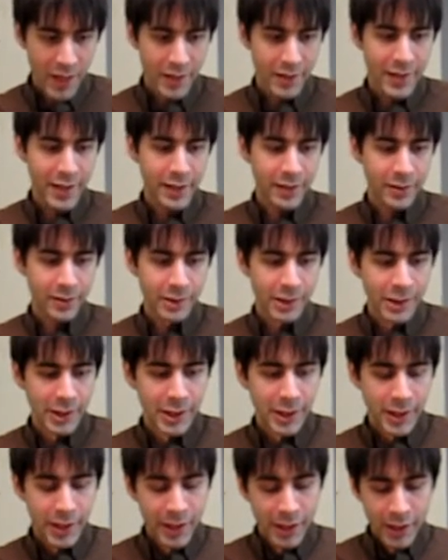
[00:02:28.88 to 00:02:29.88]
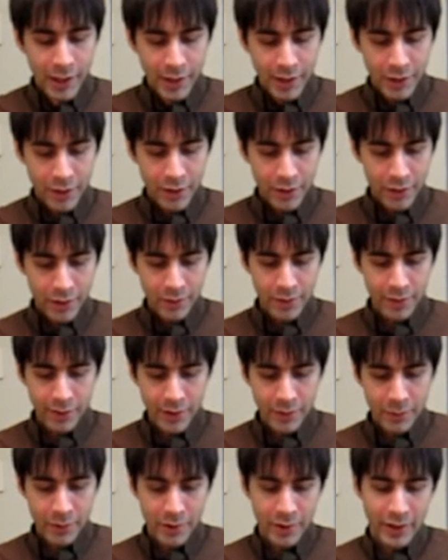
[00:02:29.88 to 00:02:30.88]
Now, you're going
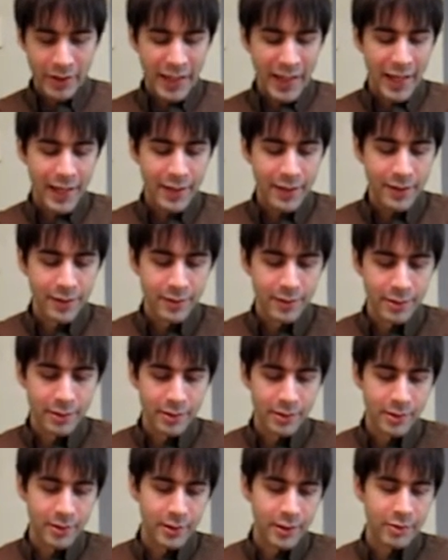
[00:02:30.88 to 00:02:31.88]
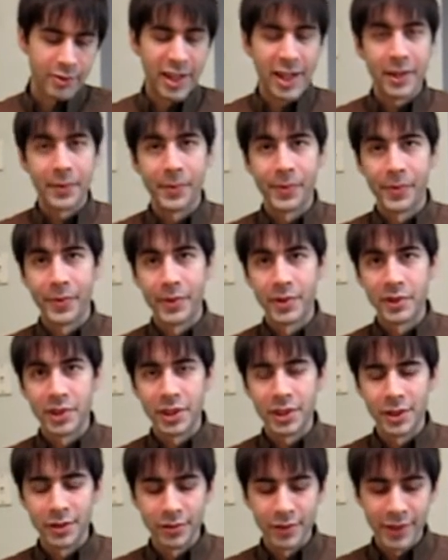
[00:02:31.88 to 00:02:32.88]
to want an angle around
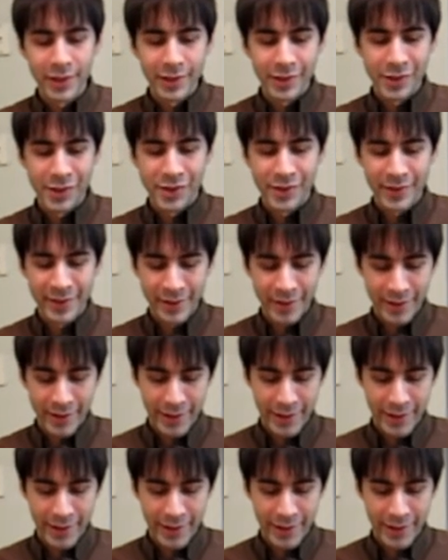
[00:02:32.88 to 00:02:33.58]
30 degrees.